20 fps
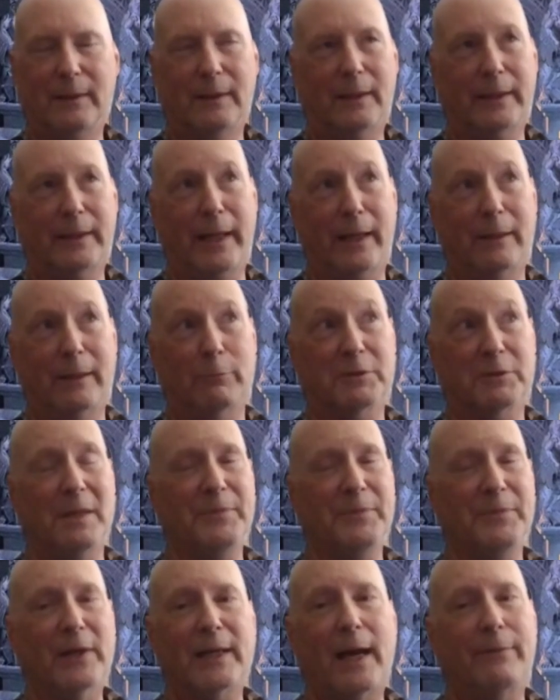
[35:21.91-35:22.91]
again it was
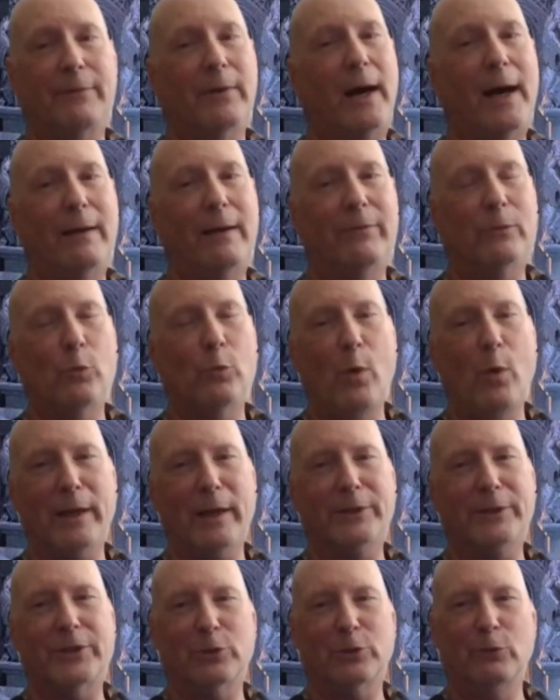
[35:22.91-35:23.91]
something I've, I've
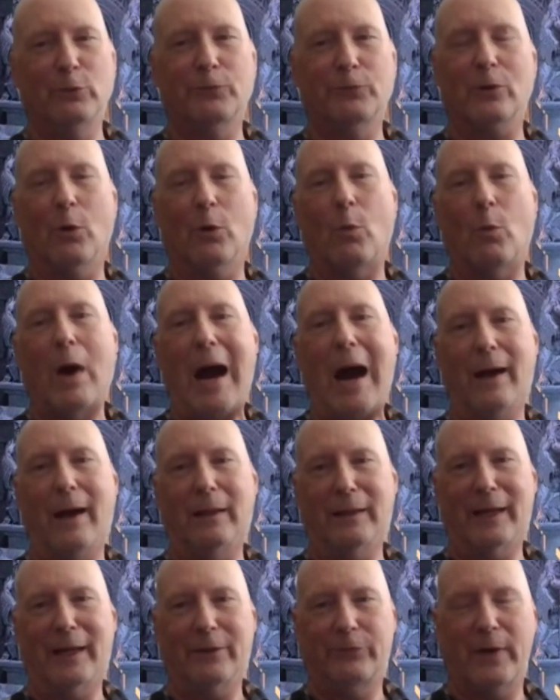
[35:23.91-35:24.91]
wanted to do for a
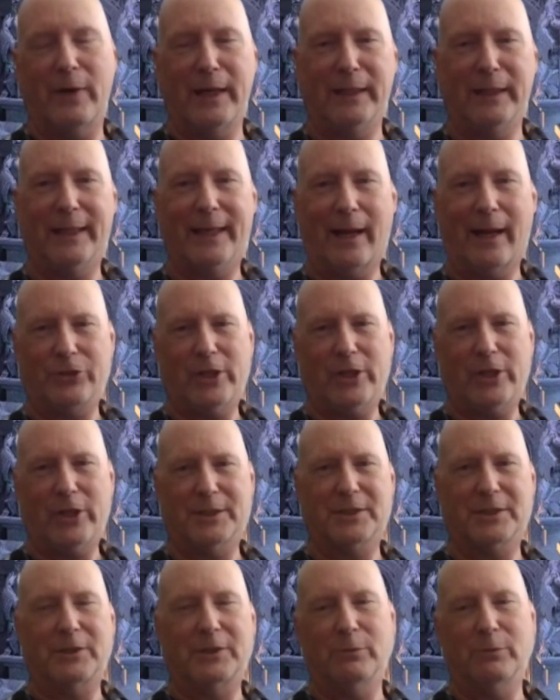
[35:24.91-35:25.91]
while and i finally got a
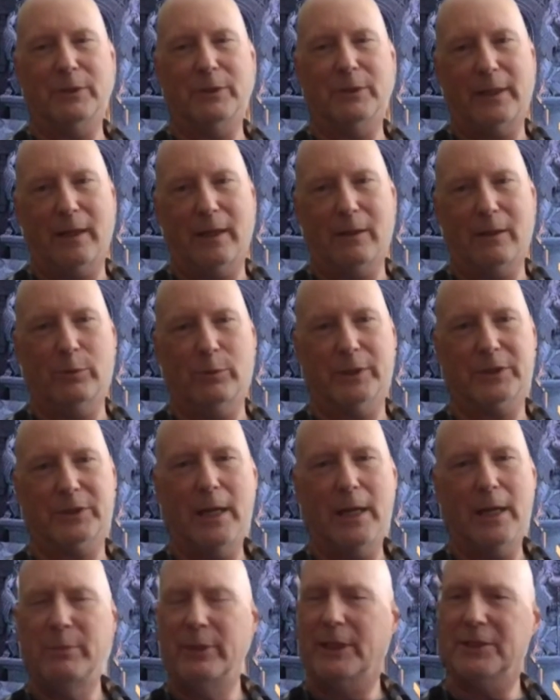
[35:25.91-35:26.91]
chance to do it there which
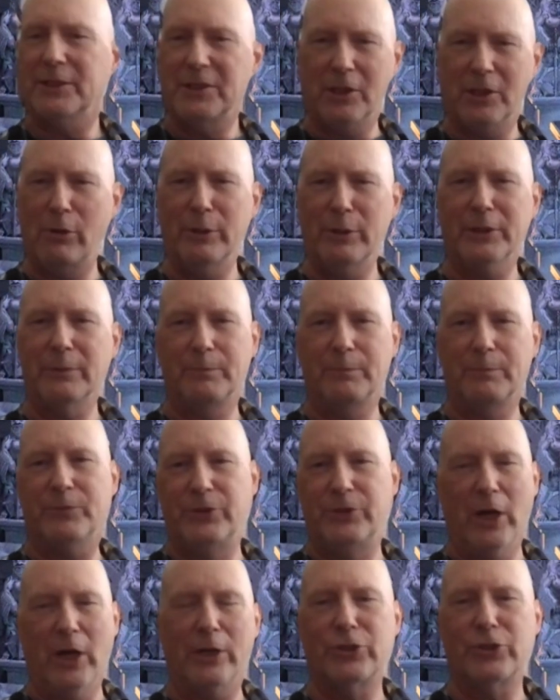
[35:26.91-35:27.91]
because you go into
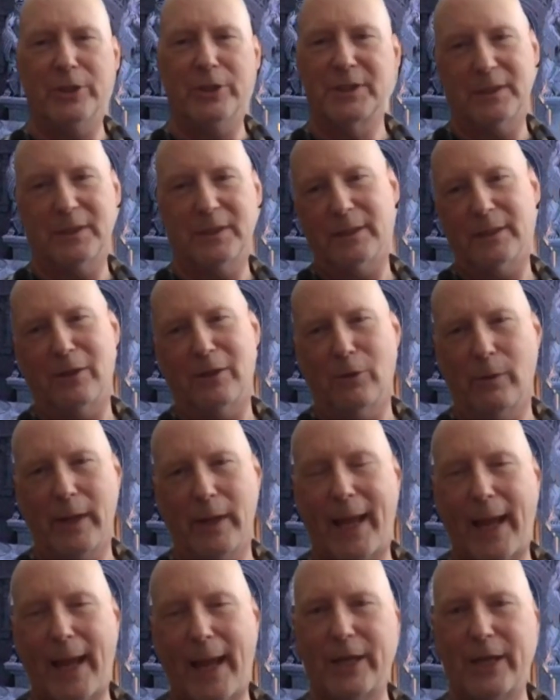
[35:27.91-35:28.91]
dungeons and you know
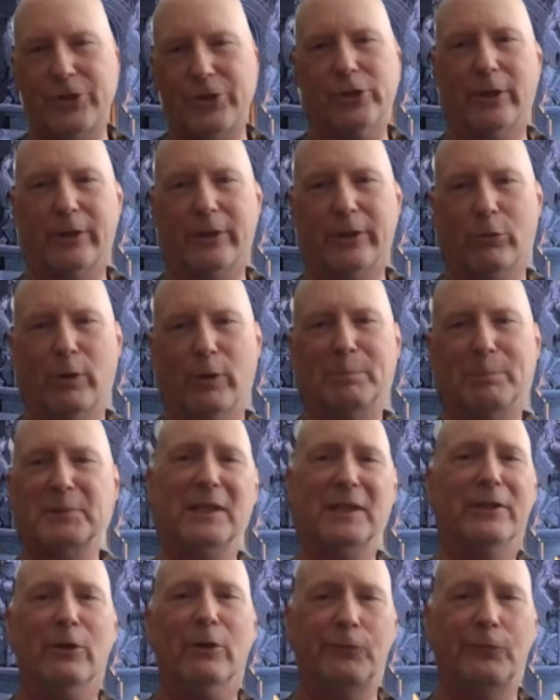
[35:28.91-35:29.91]
ancient crypts
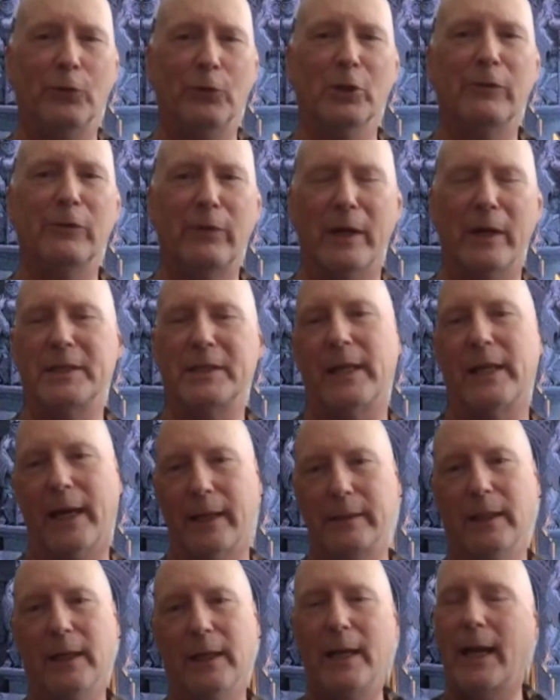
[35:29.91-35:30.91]
and they're full of
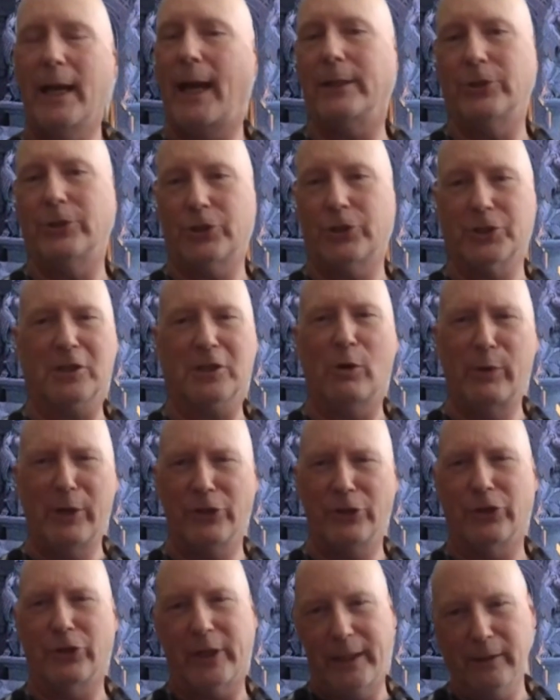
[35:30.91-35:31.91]
undead and you just go in
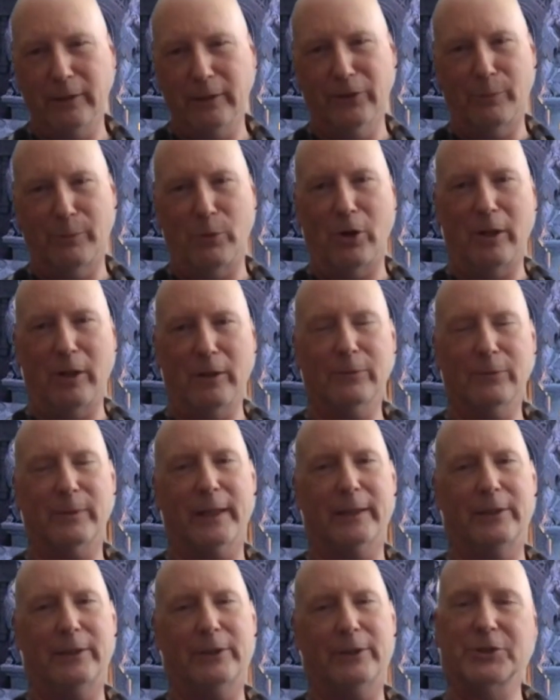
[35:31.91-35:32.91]
and you kill them all
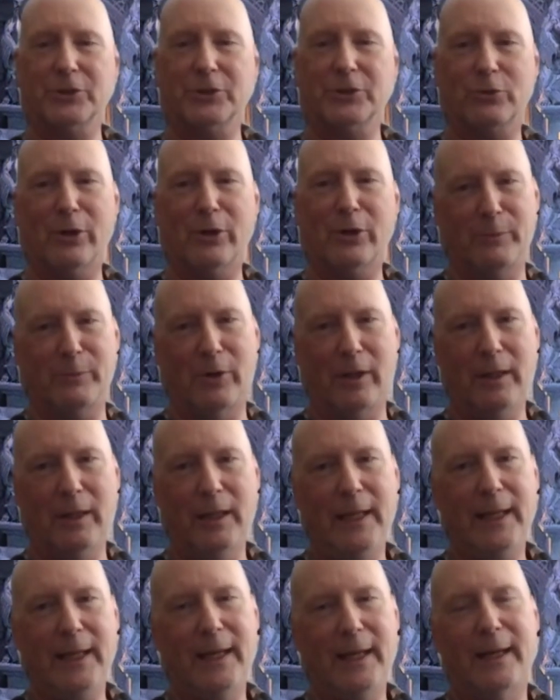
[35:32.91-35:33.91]
right you destroy them all
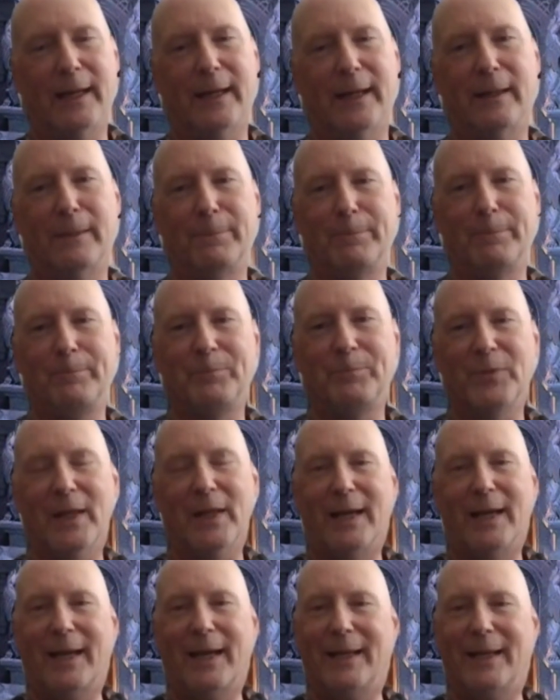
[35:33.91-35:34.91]
um,
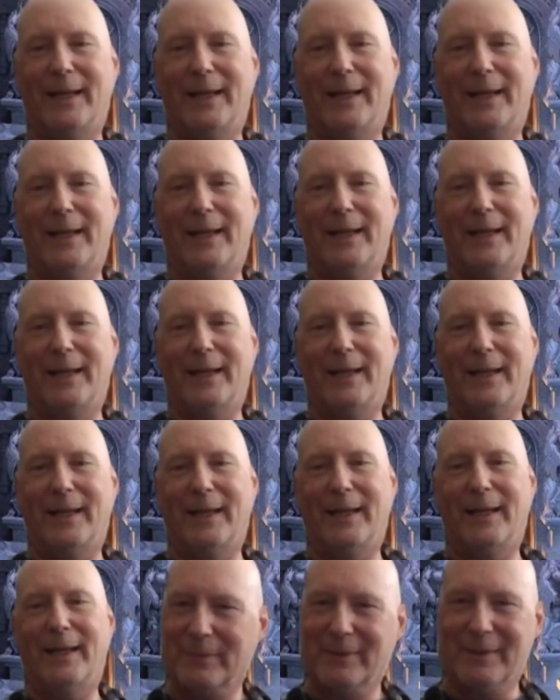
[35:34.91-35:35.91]
and but
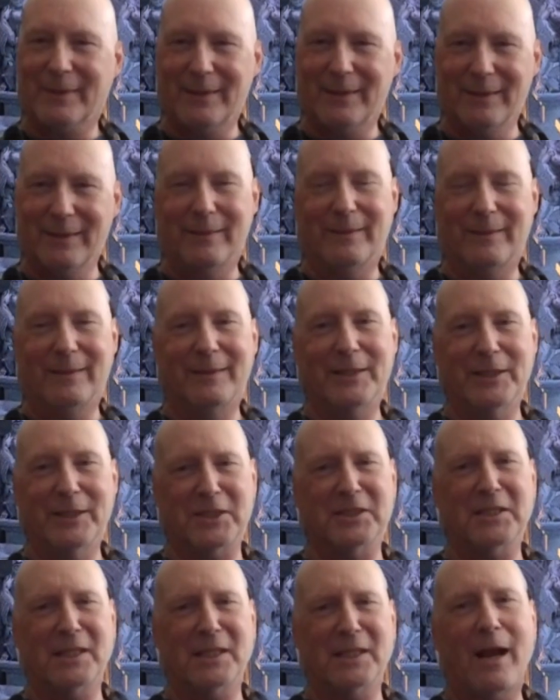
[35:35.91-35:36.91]
this
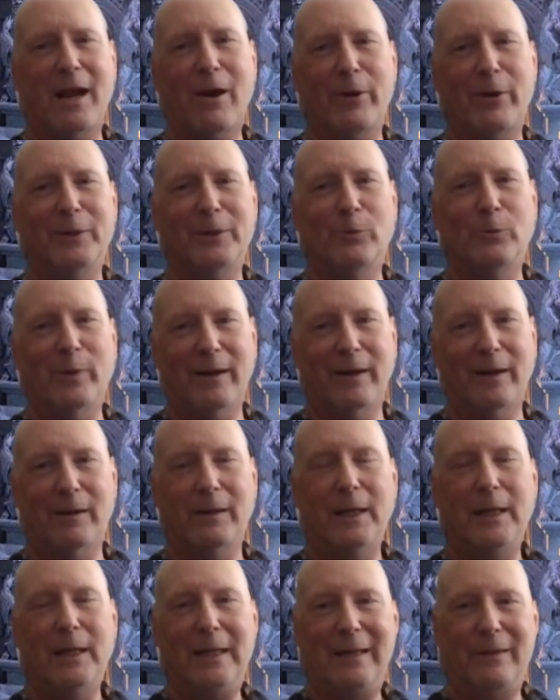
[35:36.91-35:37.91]
is an area
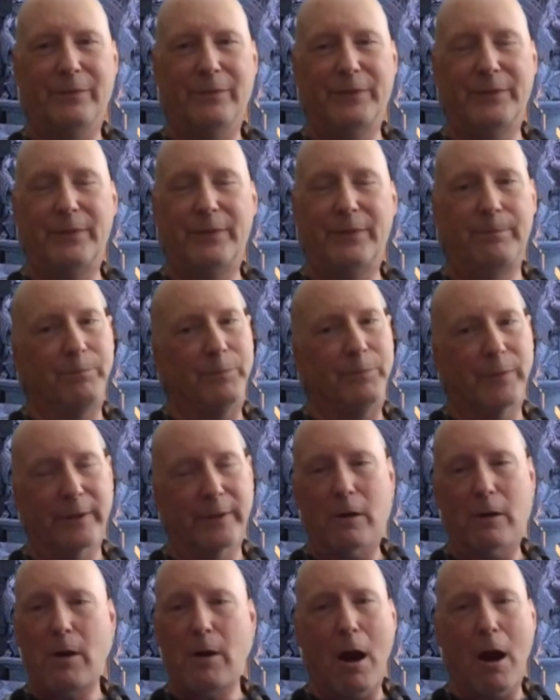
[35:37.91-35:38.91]
where
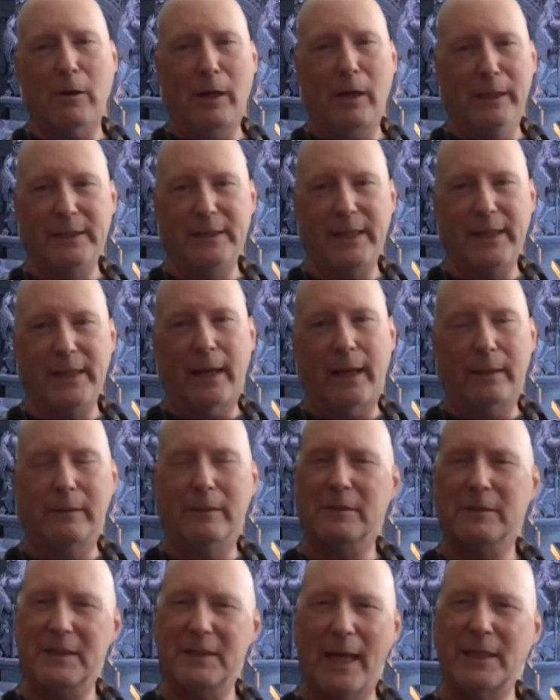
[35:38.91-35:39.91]
there are undead
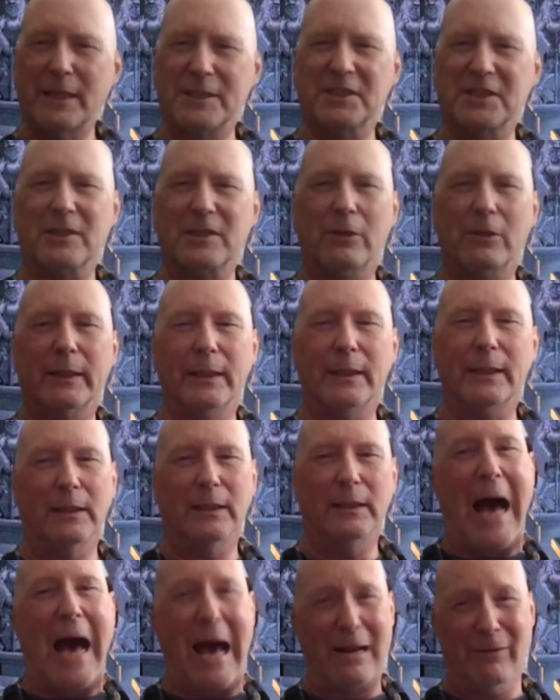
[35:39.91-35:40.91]
there's not necessarily a
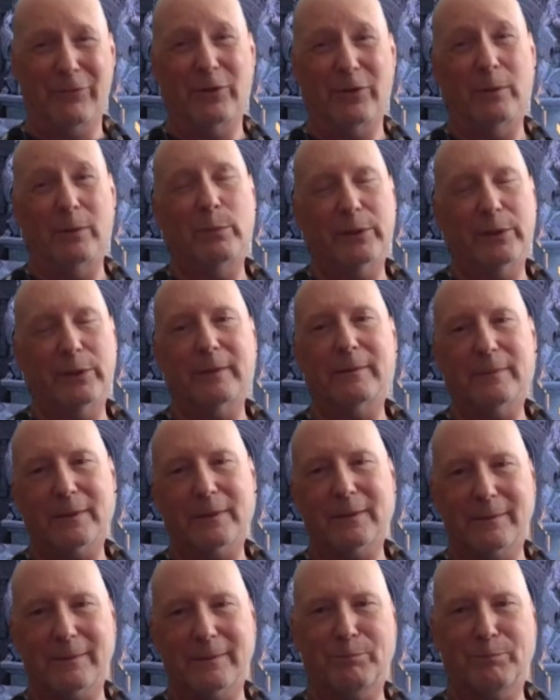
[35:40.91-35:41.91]
lot of them but
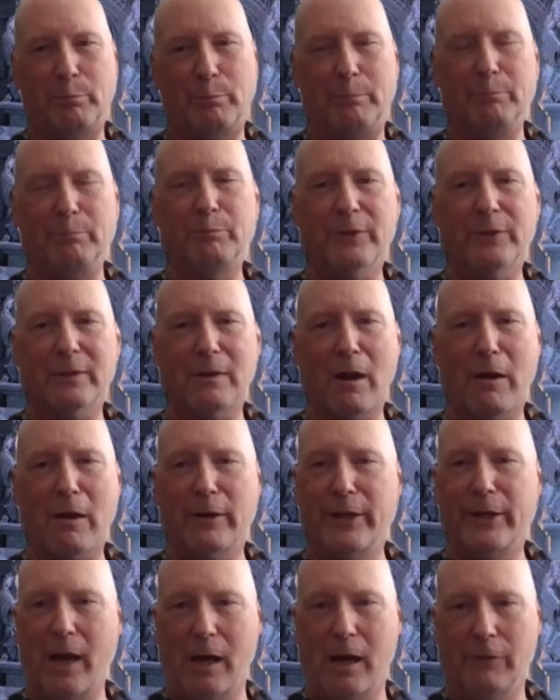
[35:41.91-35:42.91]
there, there are
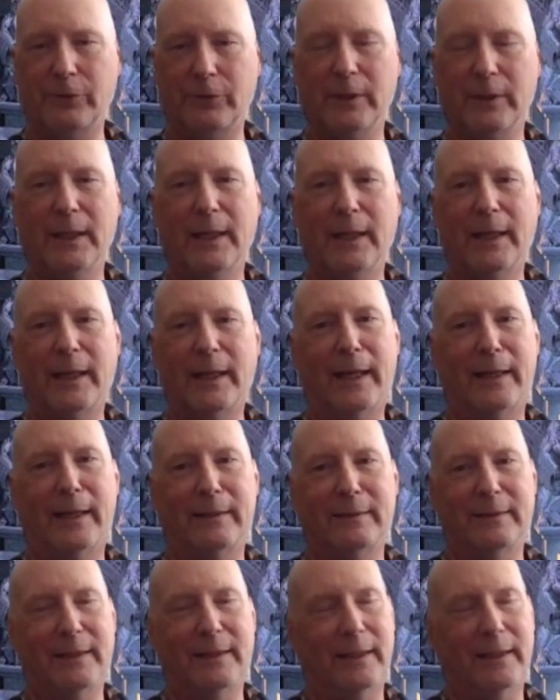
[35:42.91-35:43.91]
enough
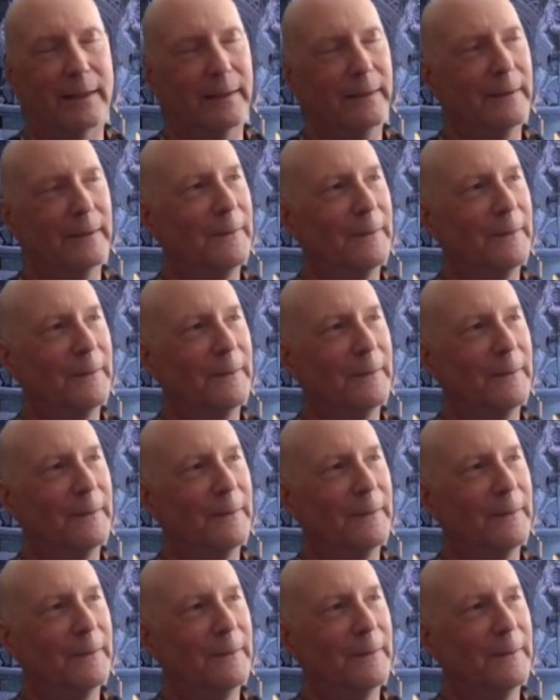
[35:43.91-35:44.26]
and uh,